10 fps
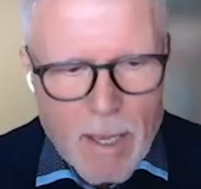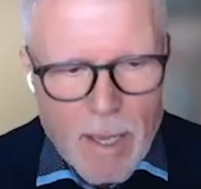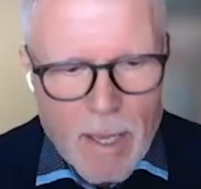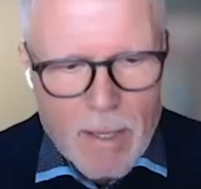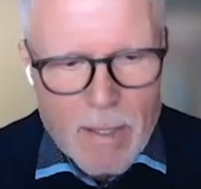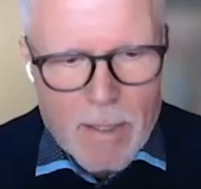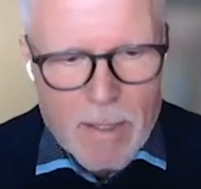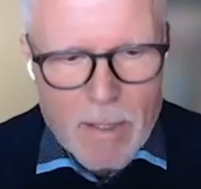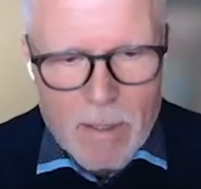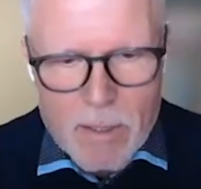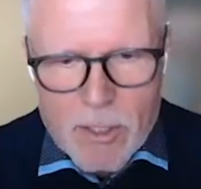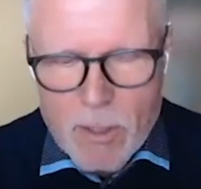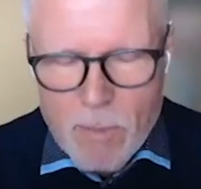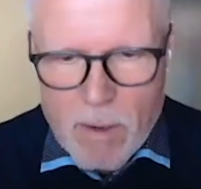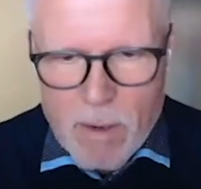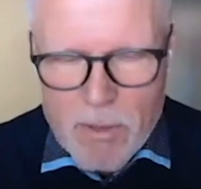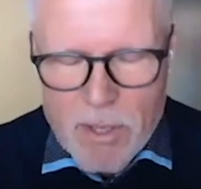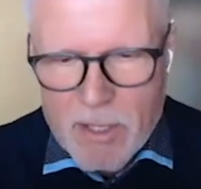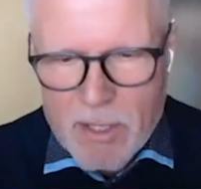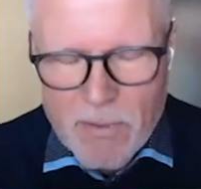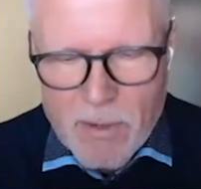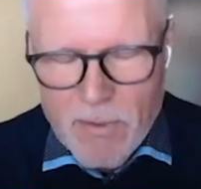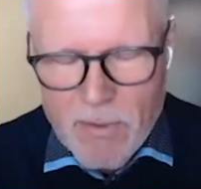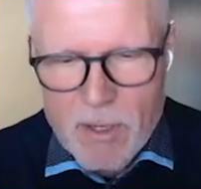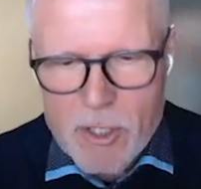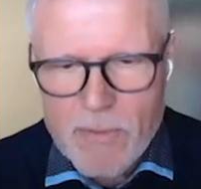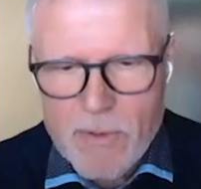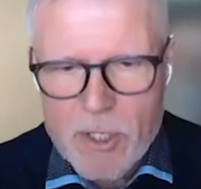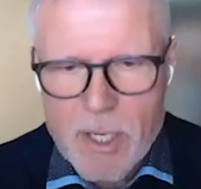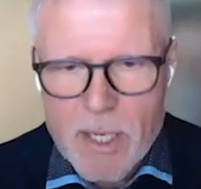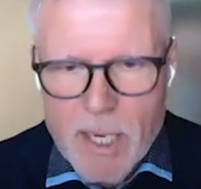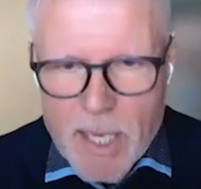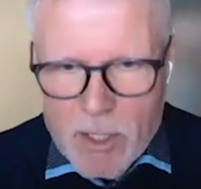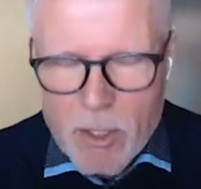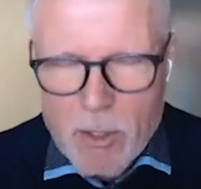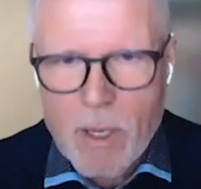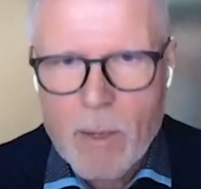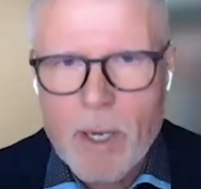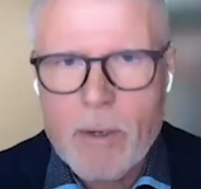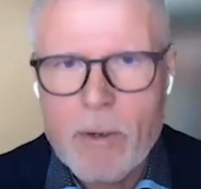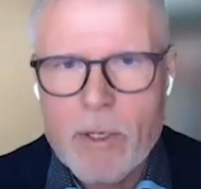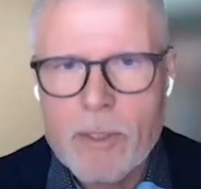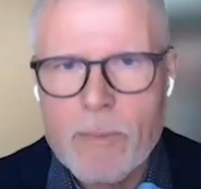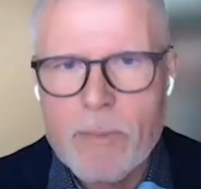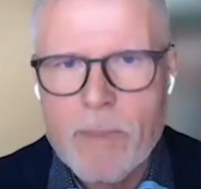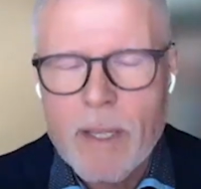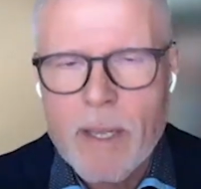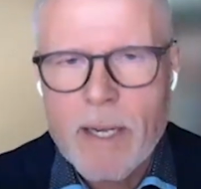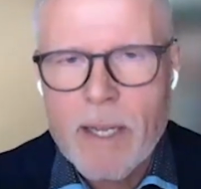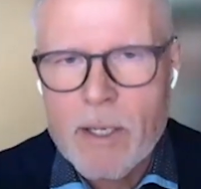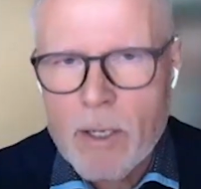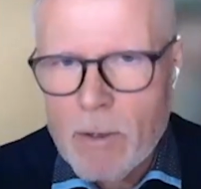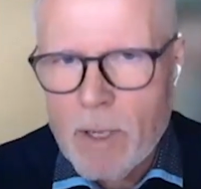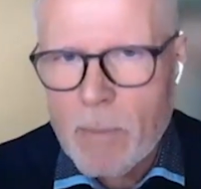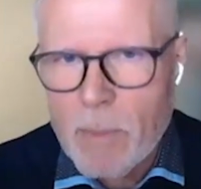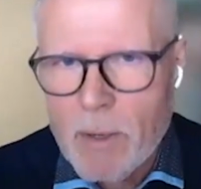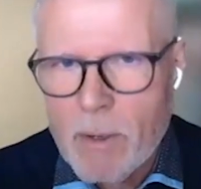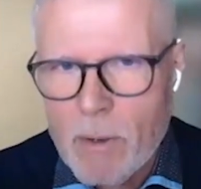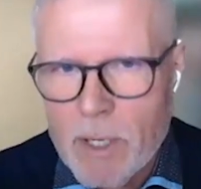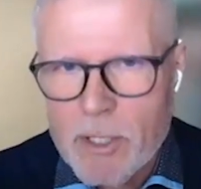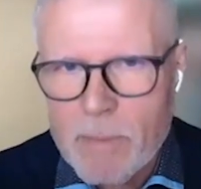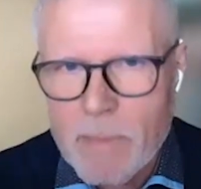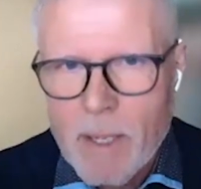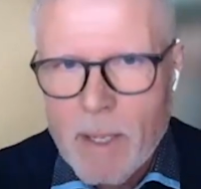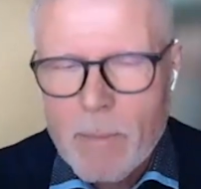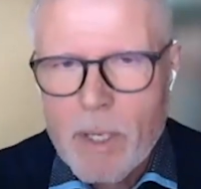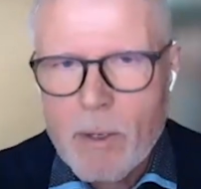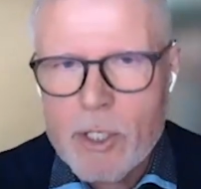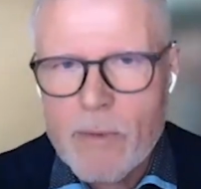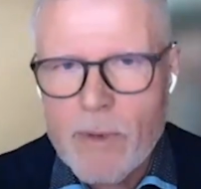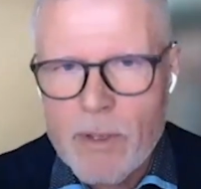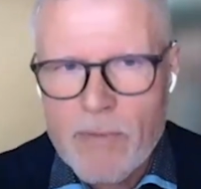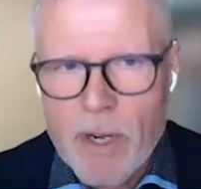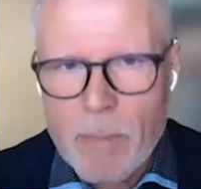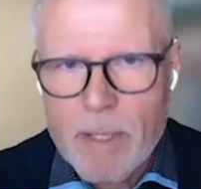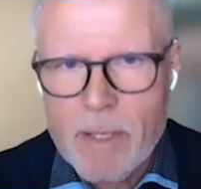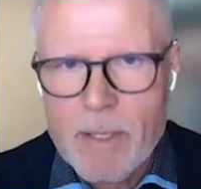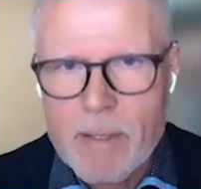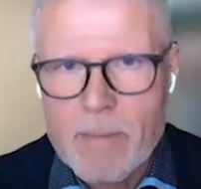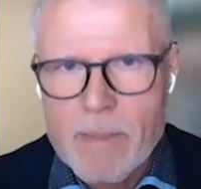and some other things, philosophers, they are talking about holism. And they're talking about holism because the world is fragmented.